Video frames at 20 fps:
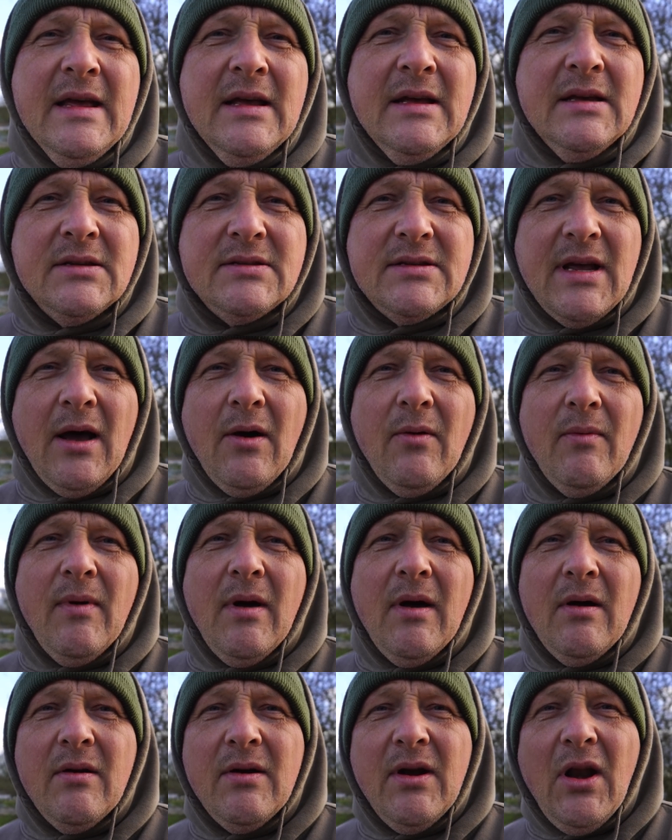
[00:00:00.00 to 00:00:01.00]
So
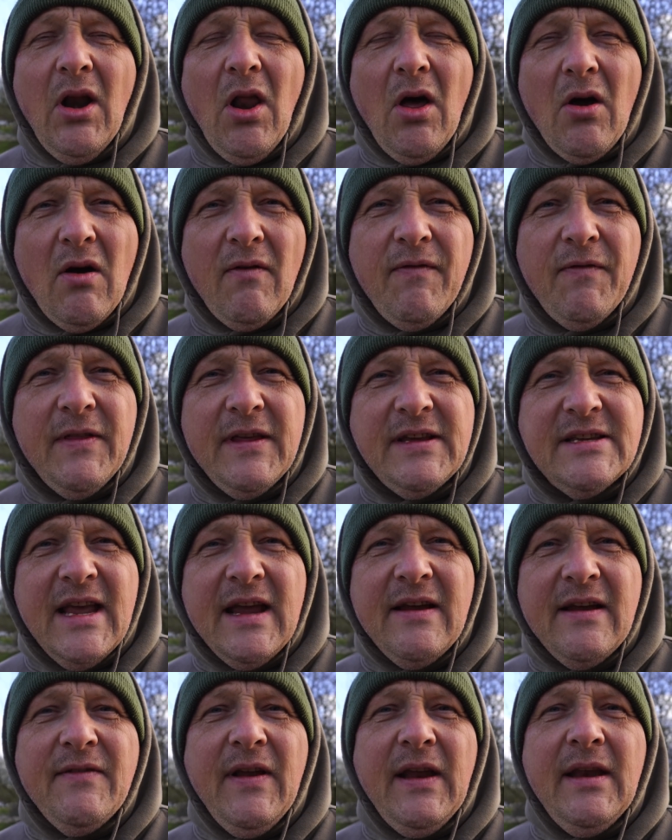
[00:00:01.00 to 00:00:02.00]
I'm going to log off for this
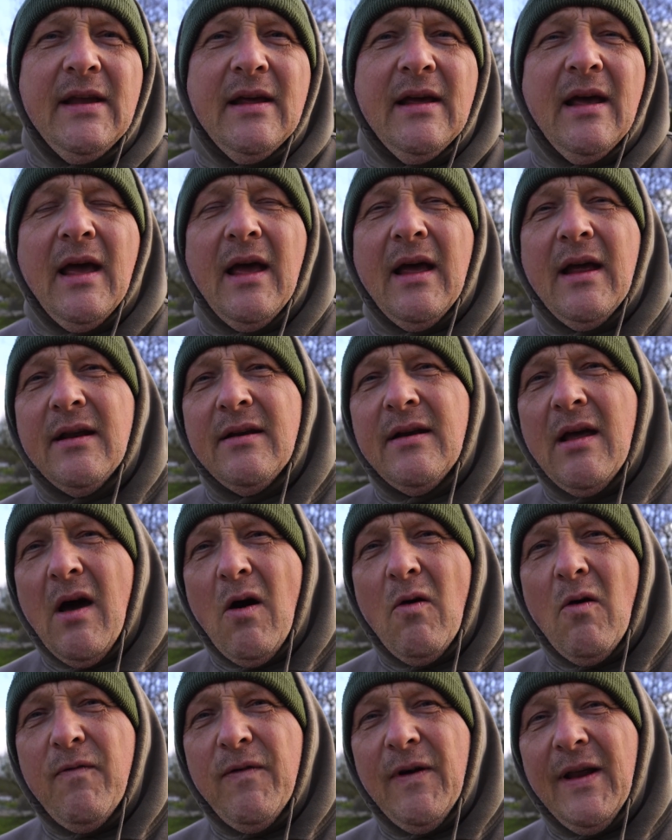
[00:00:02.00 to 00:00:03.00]
evening, and
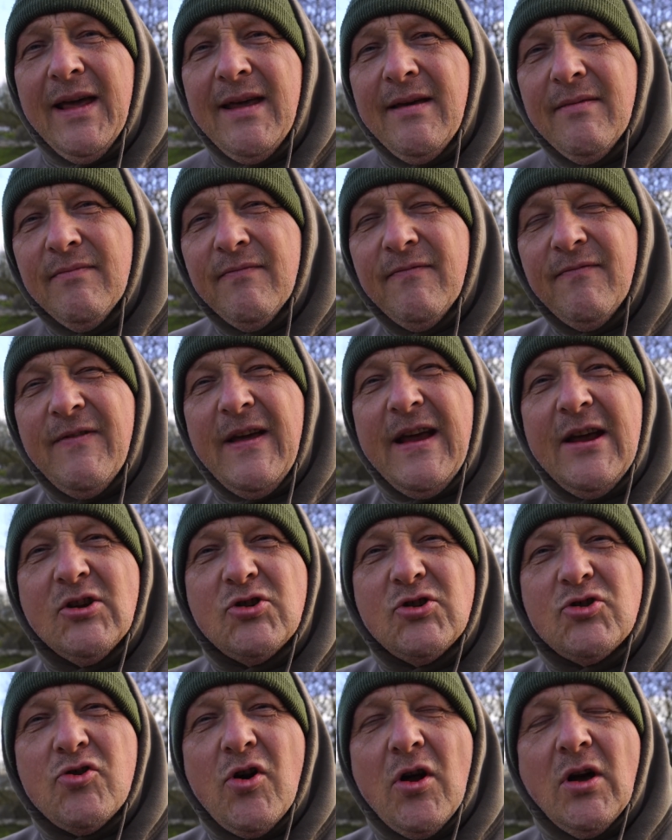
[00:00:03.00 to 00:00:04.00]
hopefully, fingers
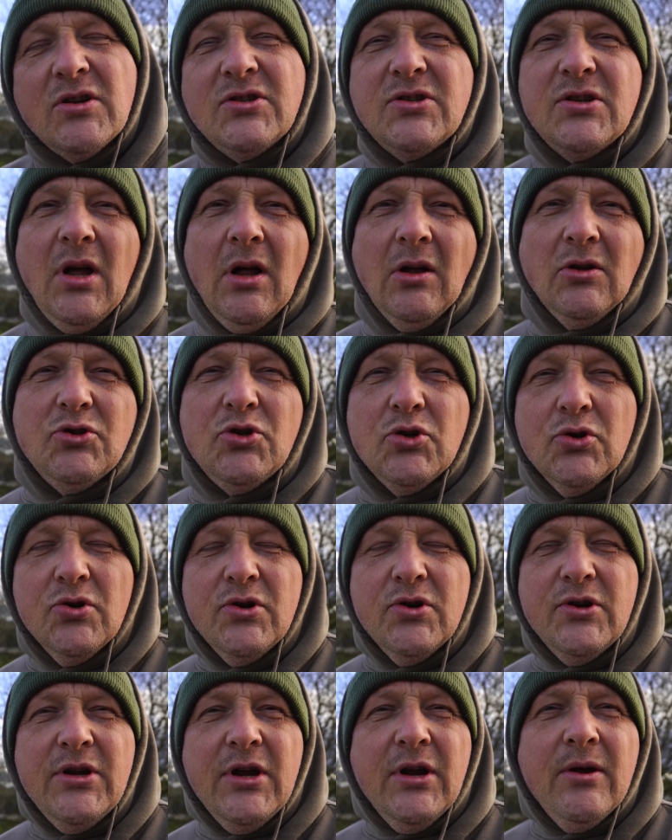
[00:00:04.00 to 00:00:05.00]
crossed, I'll
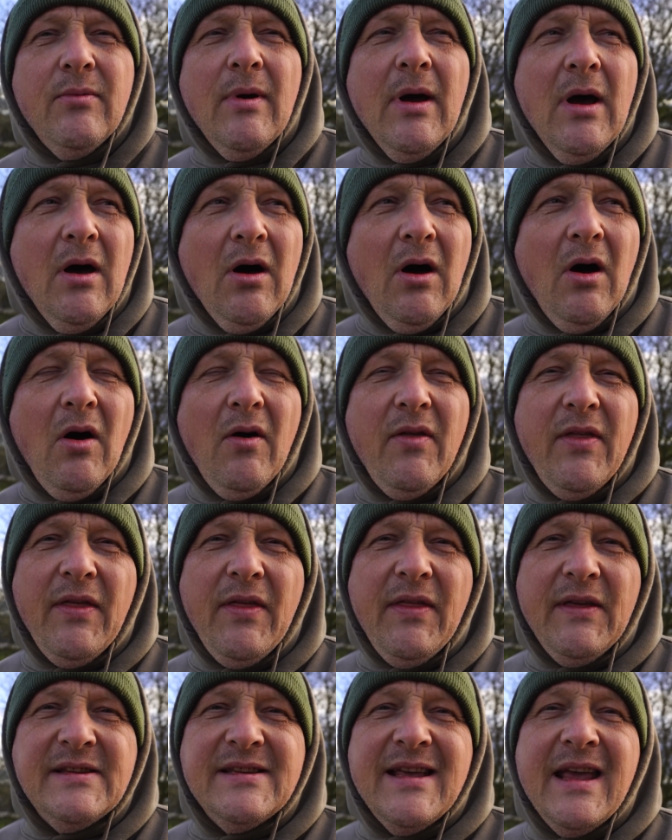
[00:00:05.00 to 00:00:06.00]
join you either
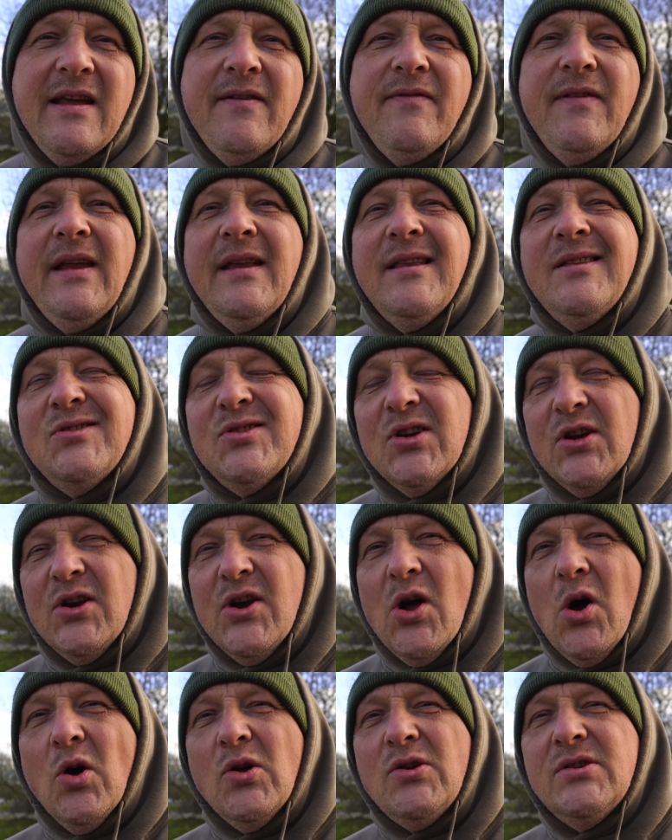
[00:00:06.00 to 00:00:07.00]
this evening,
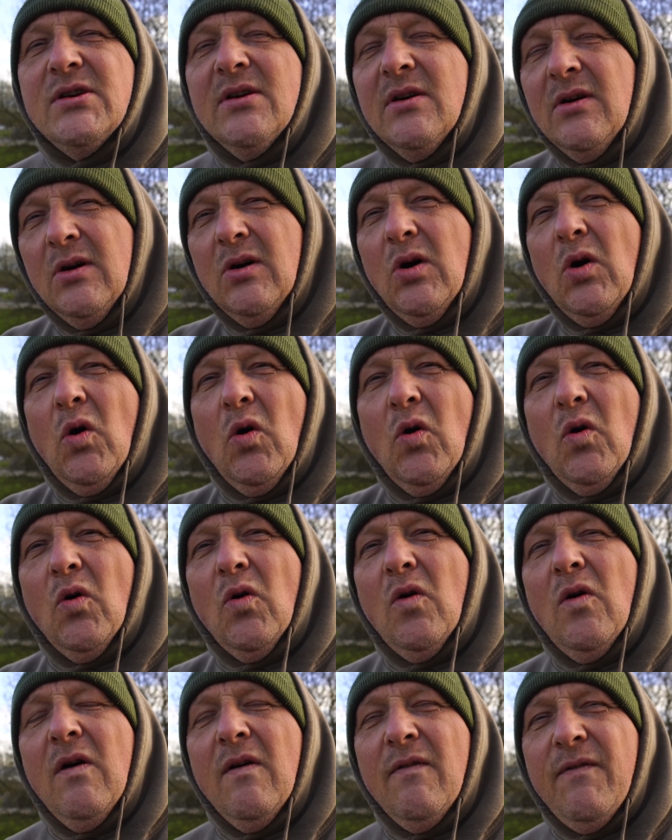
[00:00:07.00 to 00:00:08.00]
tonight, or
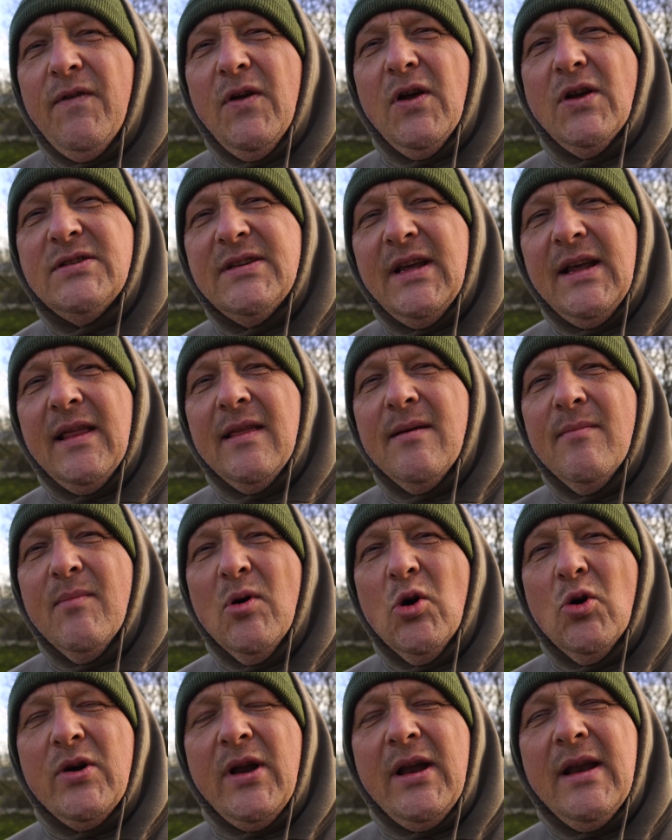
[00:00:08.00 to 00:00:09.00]
first thing in the
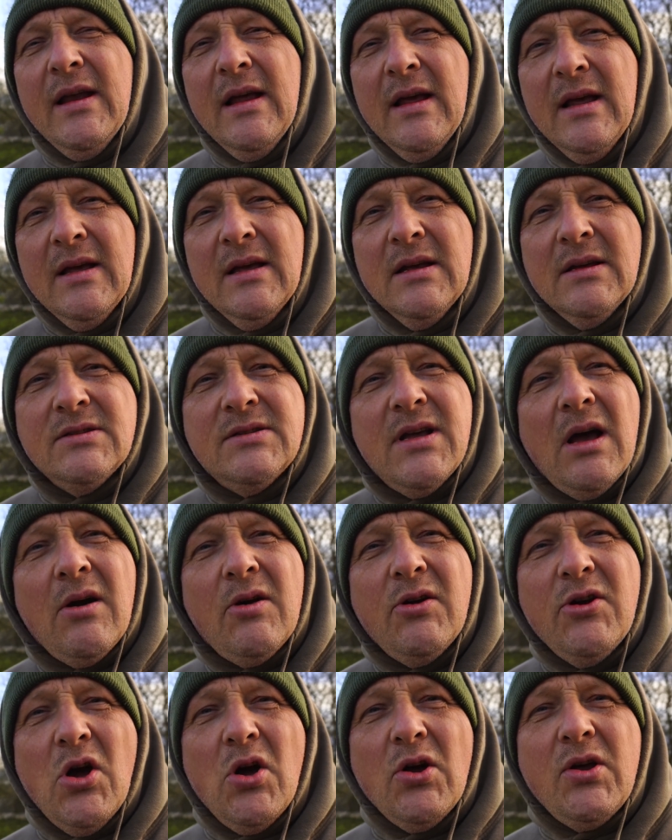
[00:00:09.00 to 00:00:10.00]
morning. So
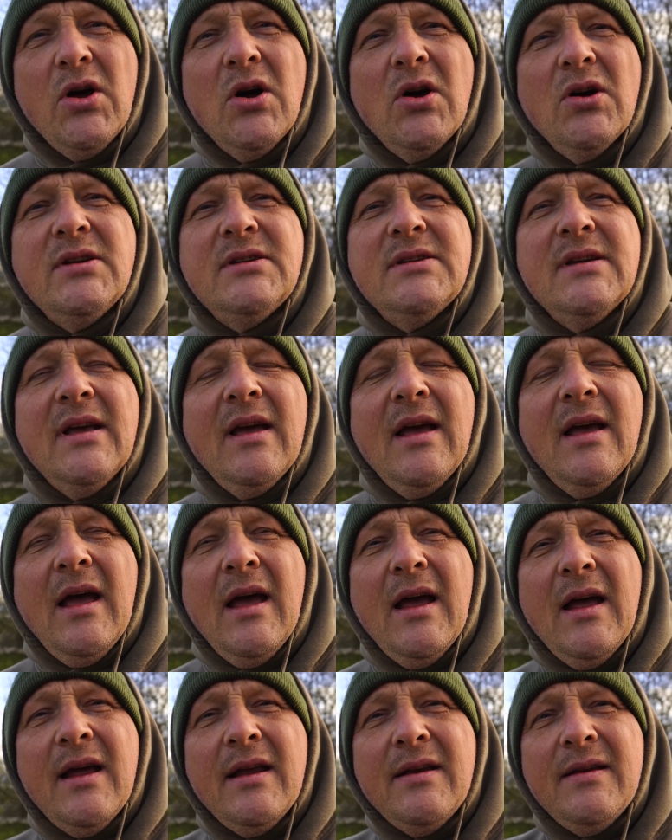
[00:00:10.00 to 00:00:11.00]
good night, guys,
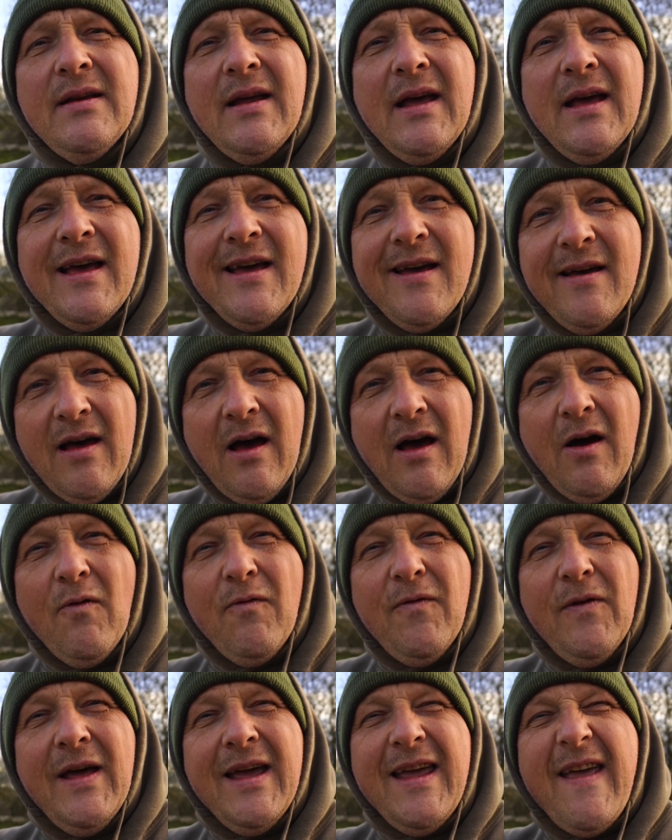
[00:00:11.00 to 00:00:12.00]
and
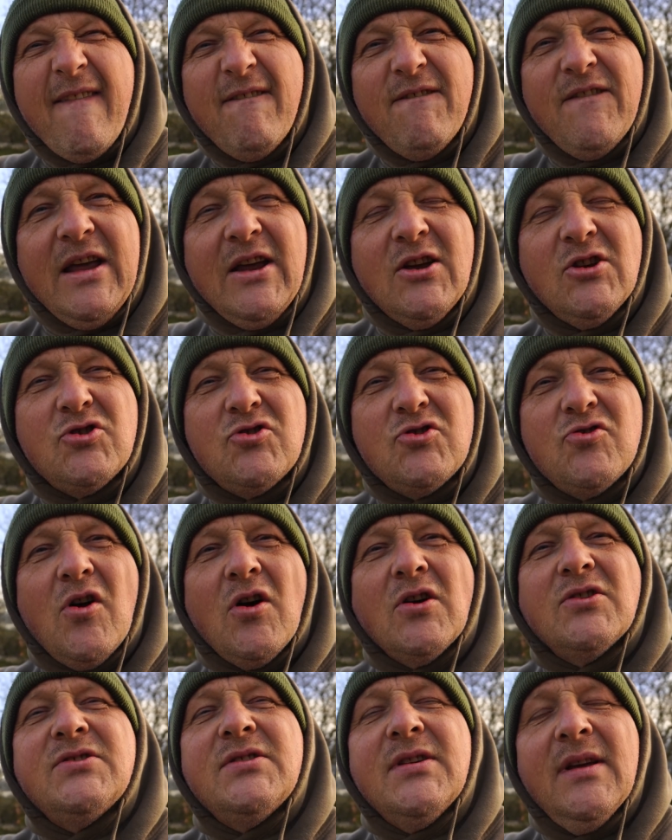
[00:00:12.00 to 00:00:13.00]
hopefully, fingers
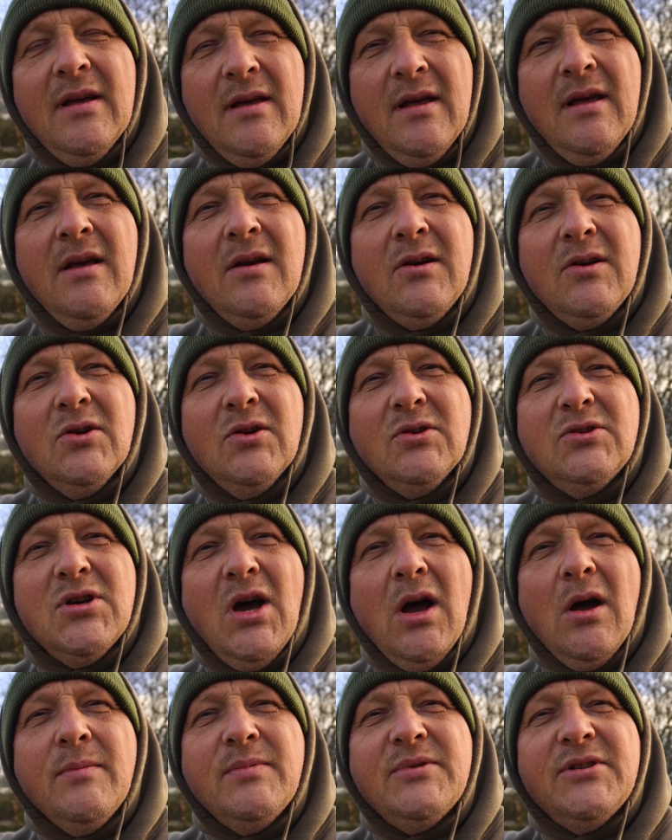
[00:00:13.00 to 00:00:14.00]
crossed, good
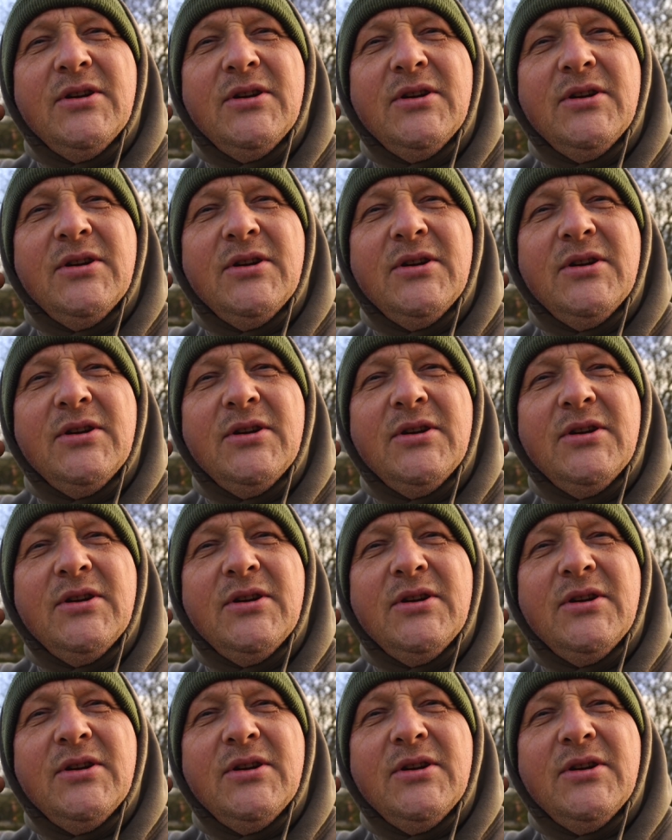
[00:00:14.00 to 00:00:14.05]
times to